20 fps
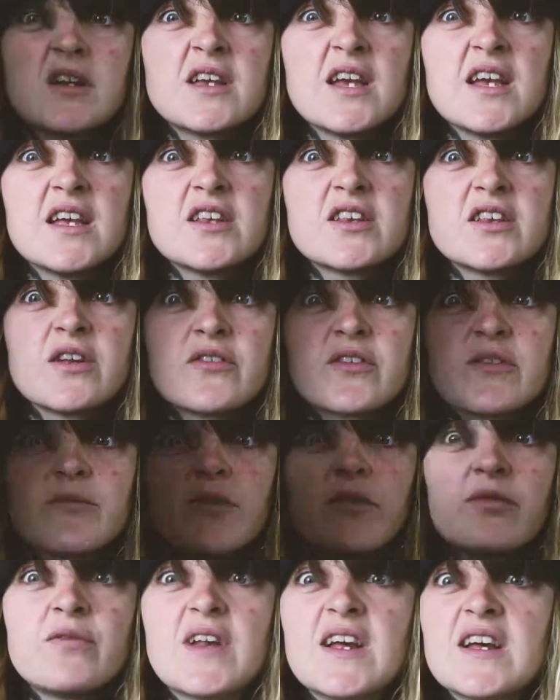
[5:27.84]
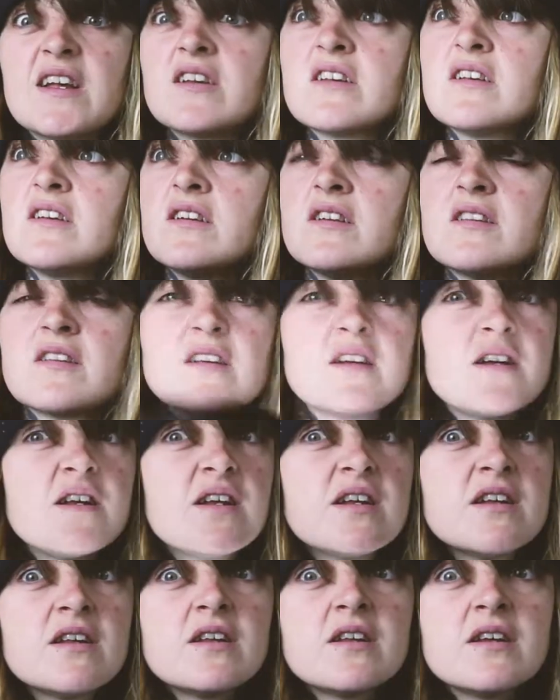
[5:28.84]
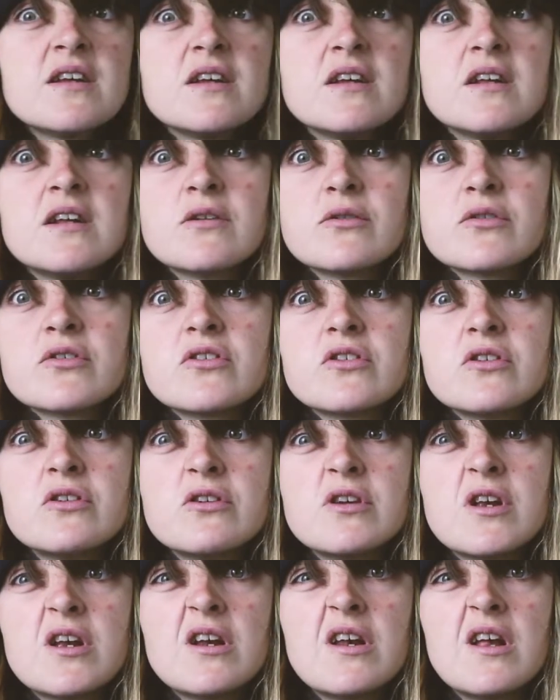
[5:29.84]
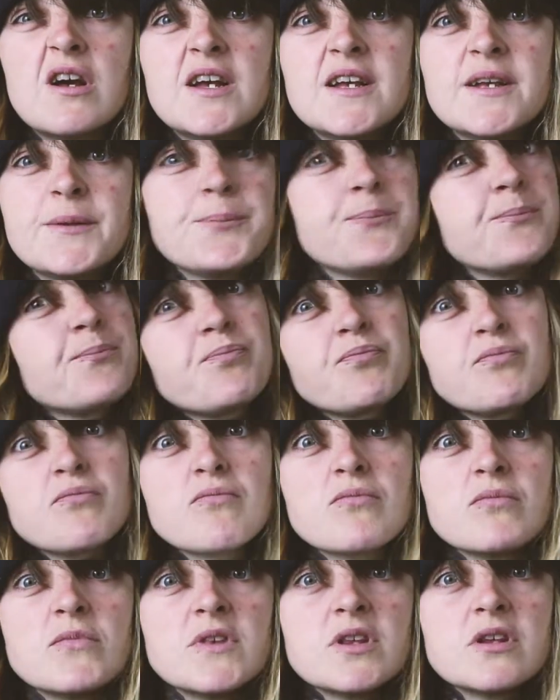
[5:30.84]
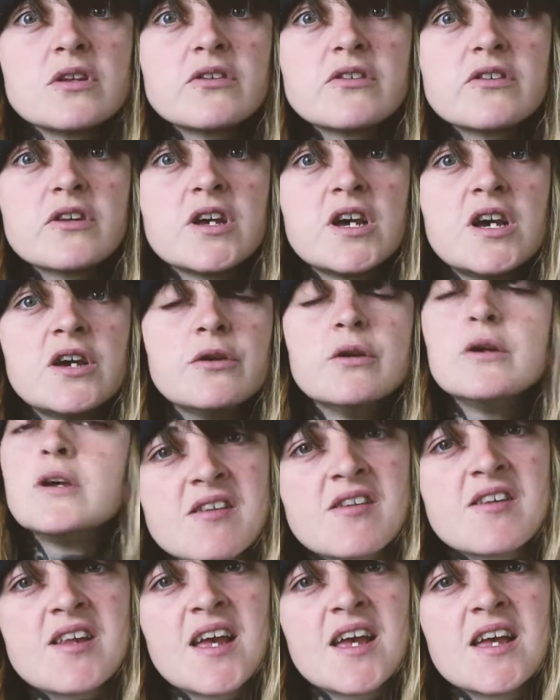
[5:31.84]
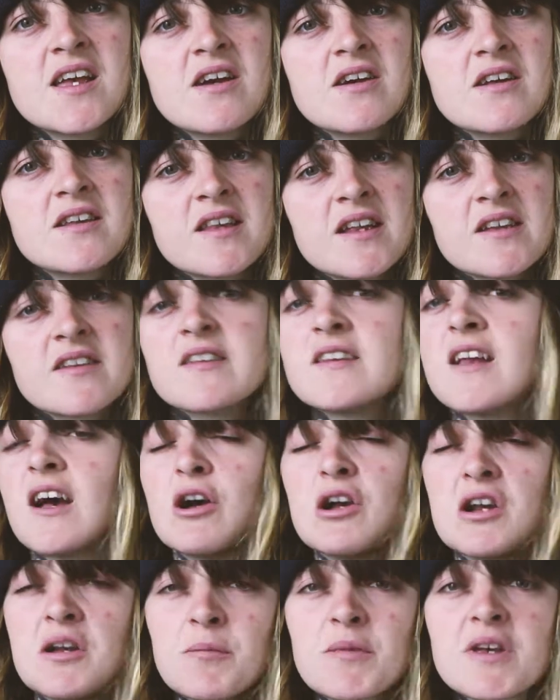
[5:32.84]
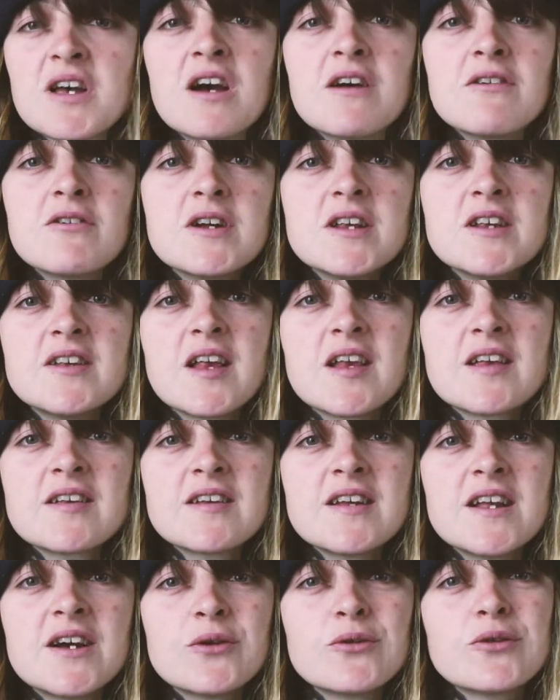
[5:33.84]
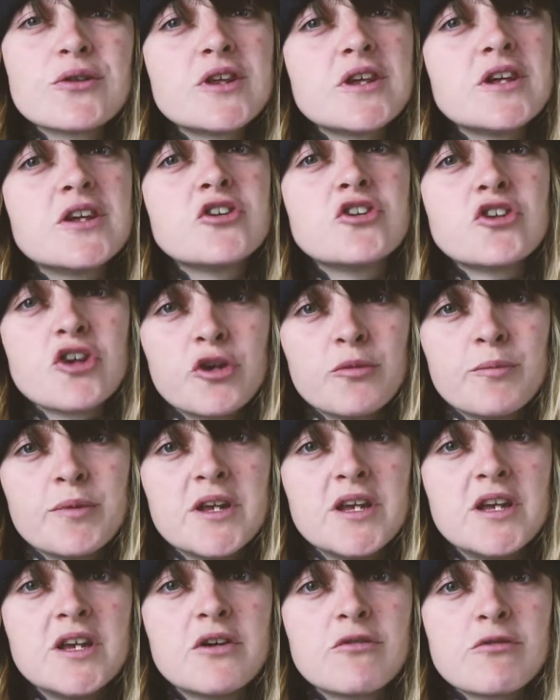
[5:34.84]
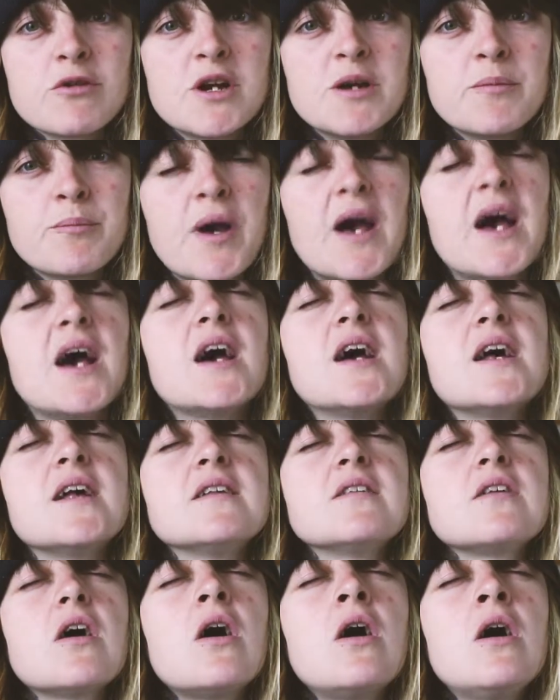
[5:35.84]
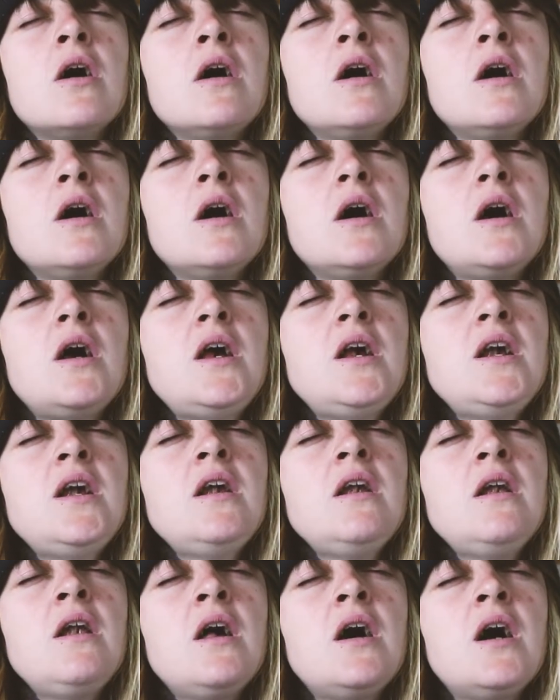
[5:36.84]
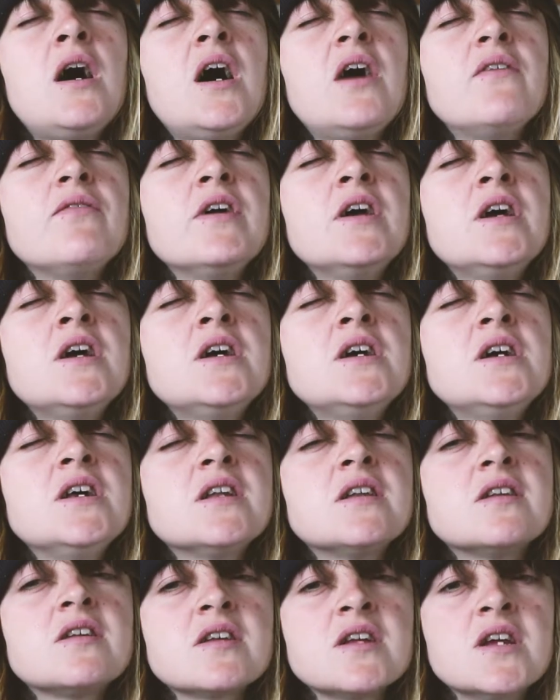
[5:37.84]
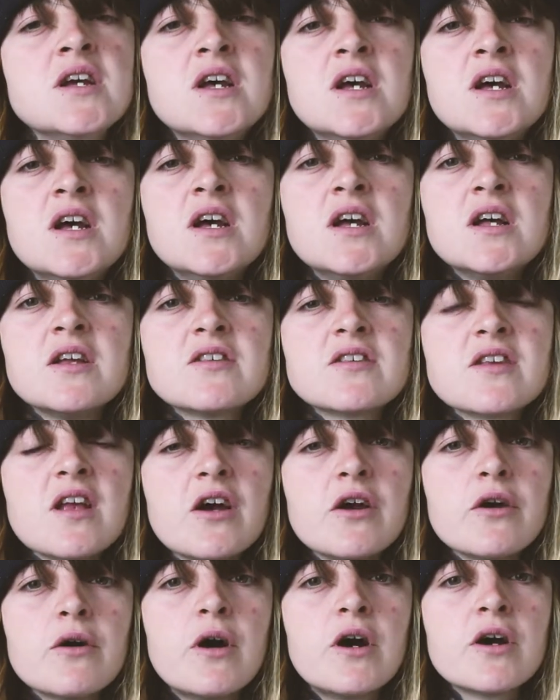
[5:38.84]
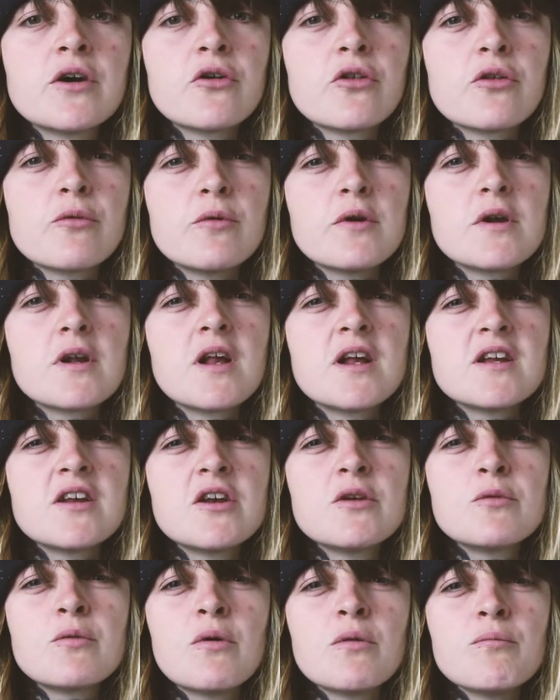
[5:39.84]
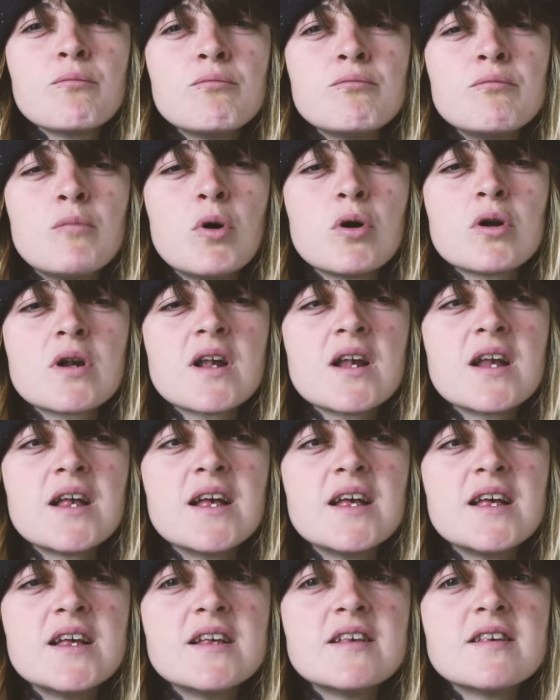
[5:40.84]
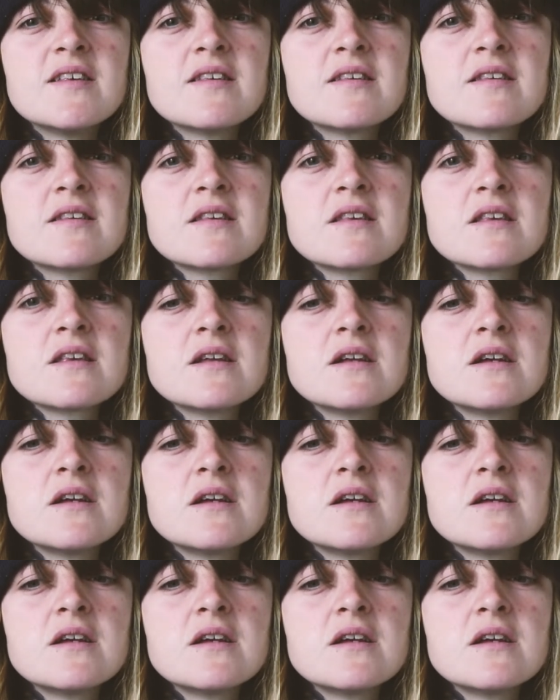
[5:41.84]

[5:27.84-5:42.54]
get yourself some reflectors and a little studio light. Good to go. Today I tested out, and I'm currently testing out the JOBY grip, and I love it. So I got the one, I don't know what model it is.